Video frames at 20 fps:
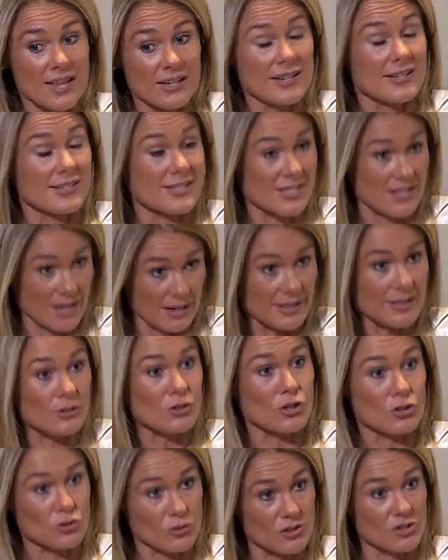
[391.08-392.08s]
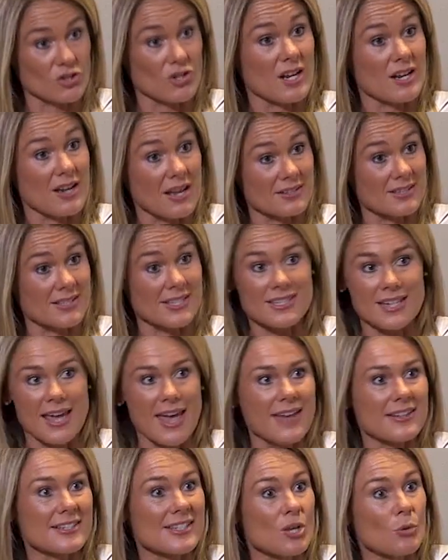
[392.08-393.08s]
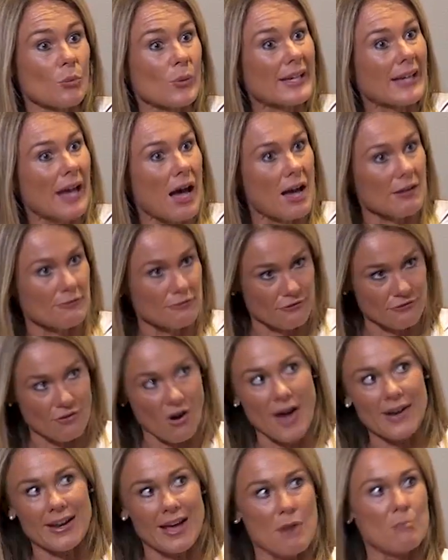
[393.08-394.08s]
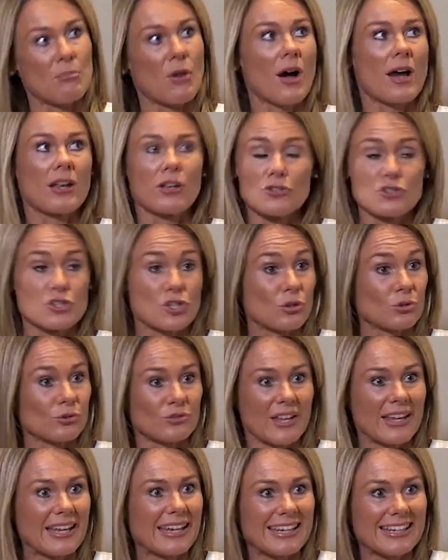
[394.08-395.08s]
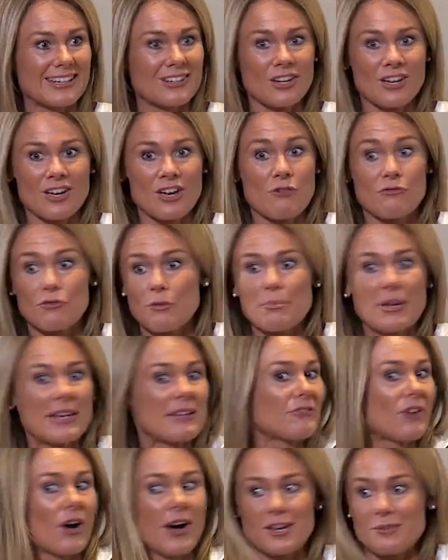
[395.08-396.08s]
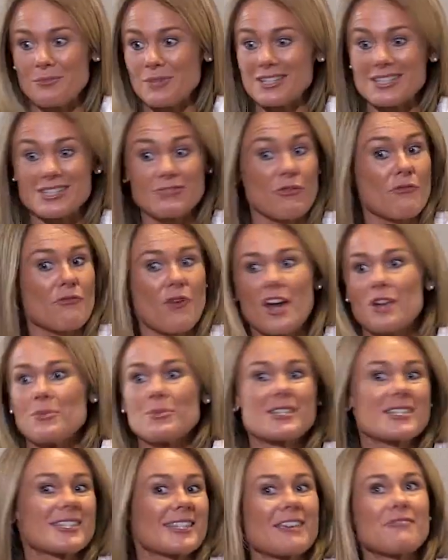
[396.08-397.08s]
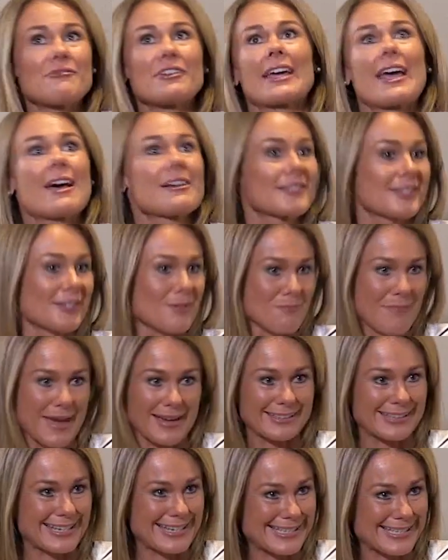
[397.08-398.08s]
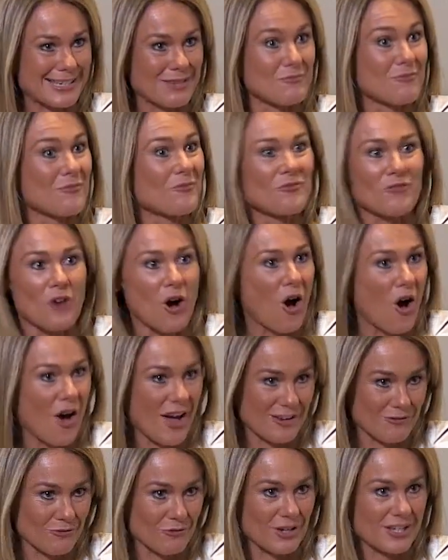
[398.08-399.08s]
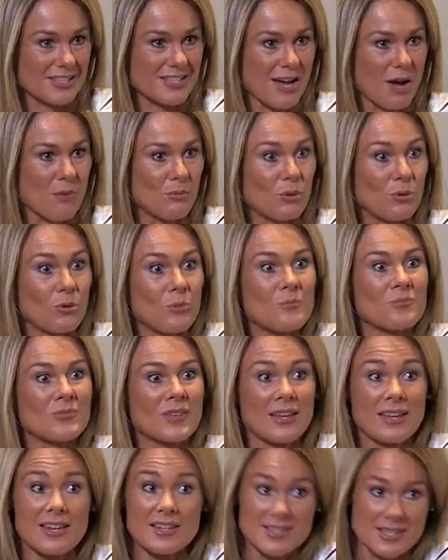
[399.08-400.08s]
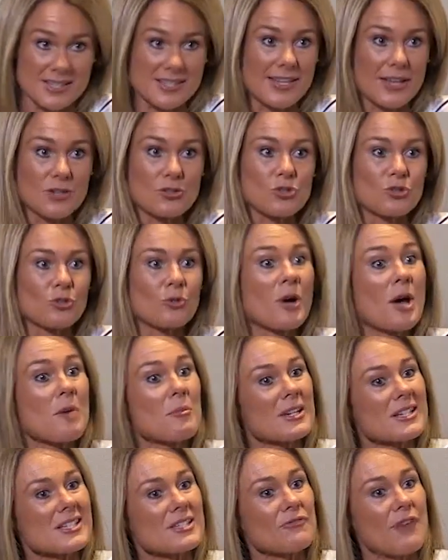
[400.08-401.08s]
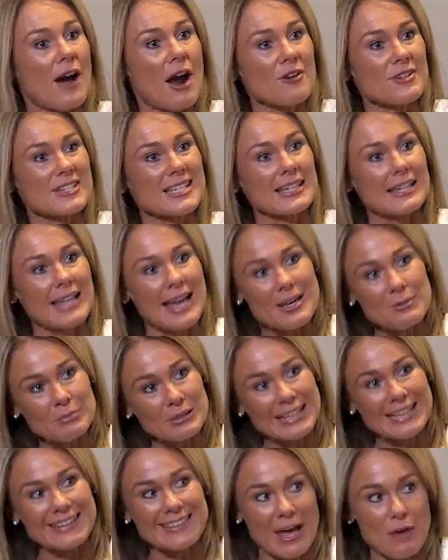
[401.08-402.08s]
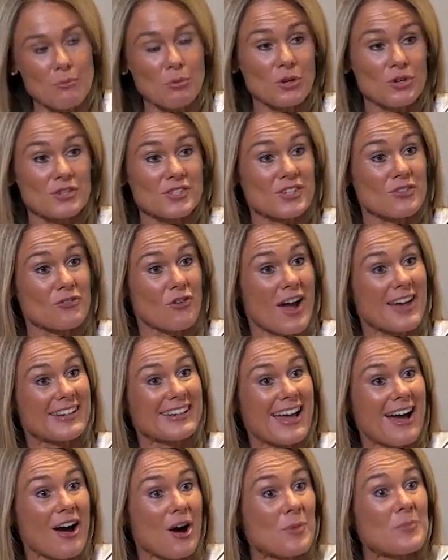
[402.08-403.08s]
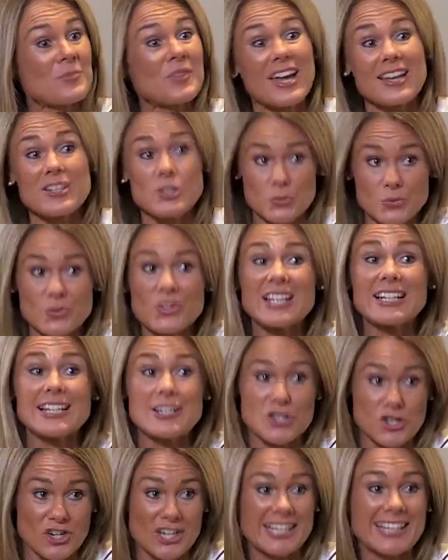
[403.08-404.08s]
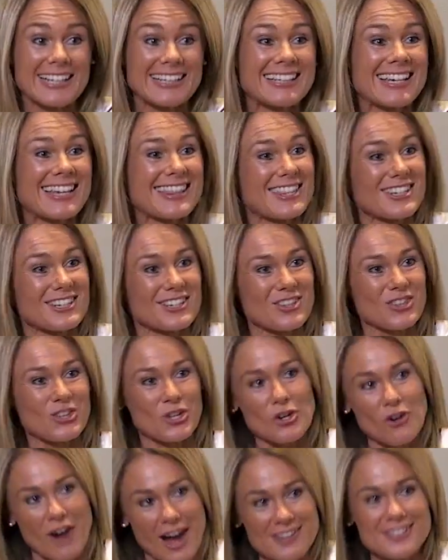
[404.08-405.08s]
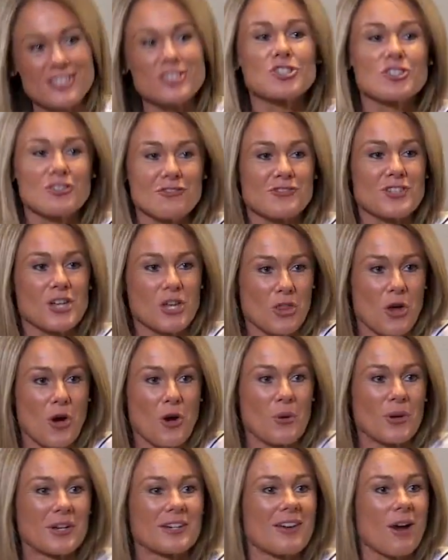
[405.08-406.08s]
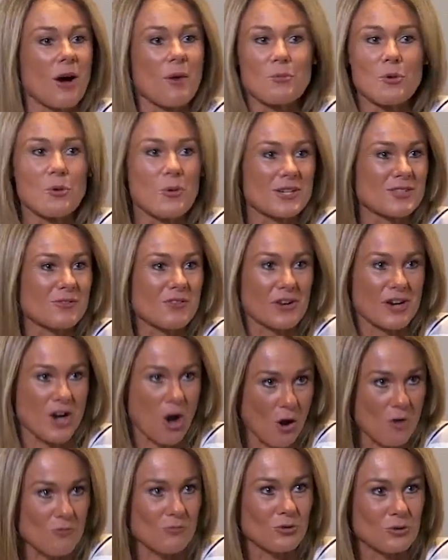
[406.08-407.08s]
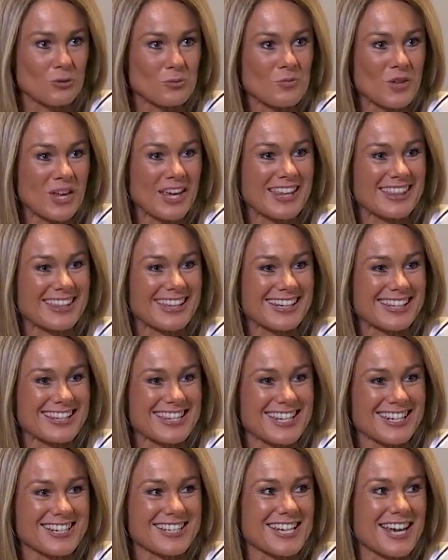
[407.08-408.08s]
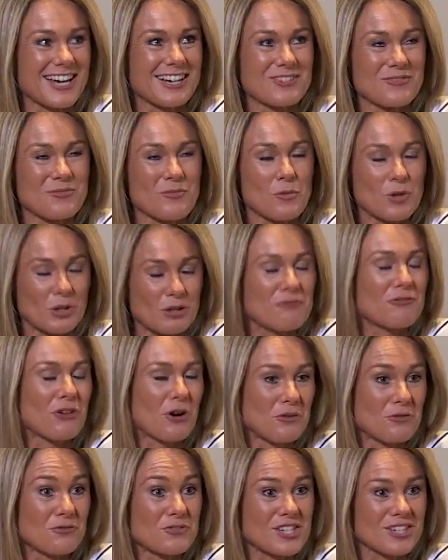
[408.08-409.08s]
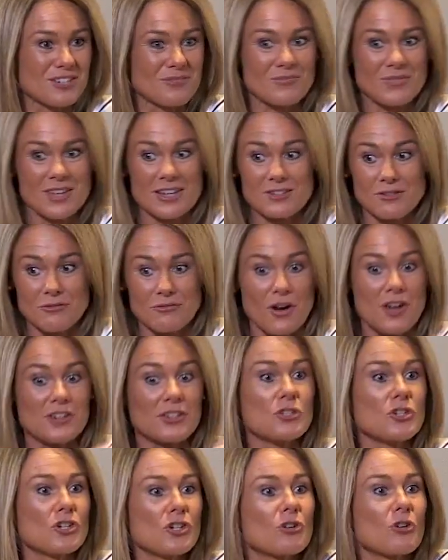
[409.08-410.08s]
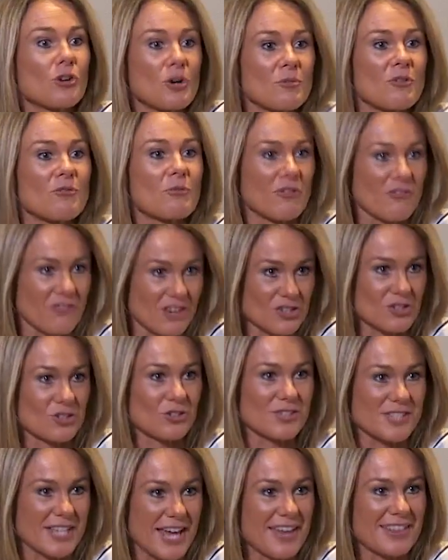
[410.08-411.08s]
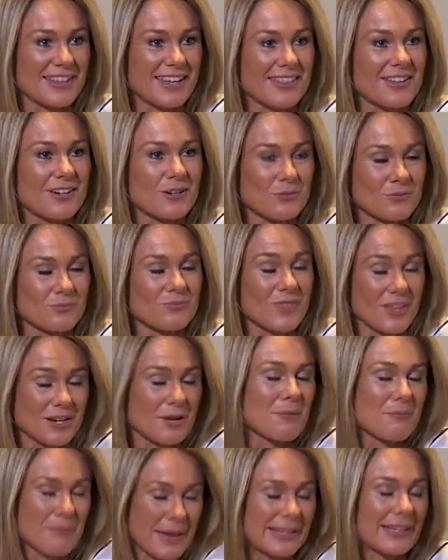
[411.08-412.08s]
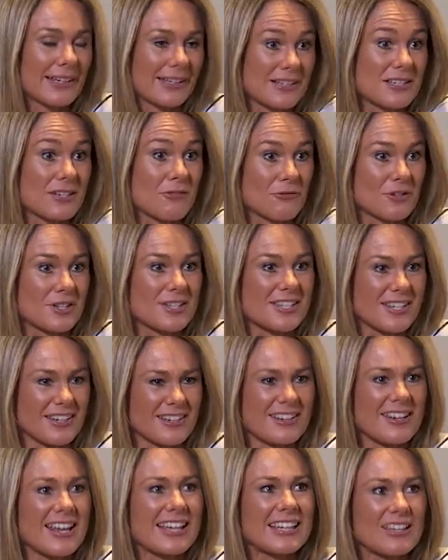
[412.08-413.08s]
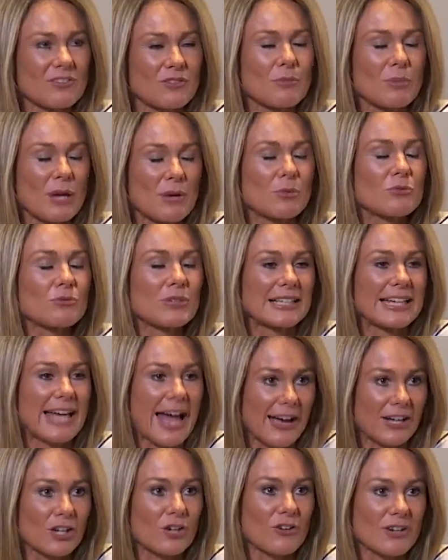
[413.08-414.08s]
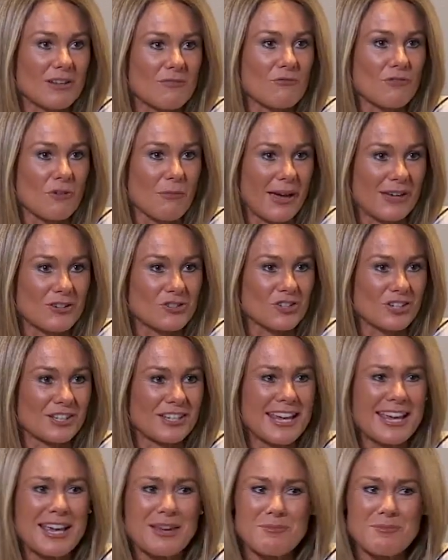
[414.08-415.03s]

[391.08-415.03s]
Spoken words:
then has studied nutrition and understands that we can't fight our biological need for B vitamins, for vitamin C, for calcium, magnesium, for iron, for example, is essential. But as far as labelling that person right now, it's really tricky. The ground is shifting though, and I'm always very hopeful that we'll evolve to find a new group of professionals out there that are making a difference and giving people really accurate information.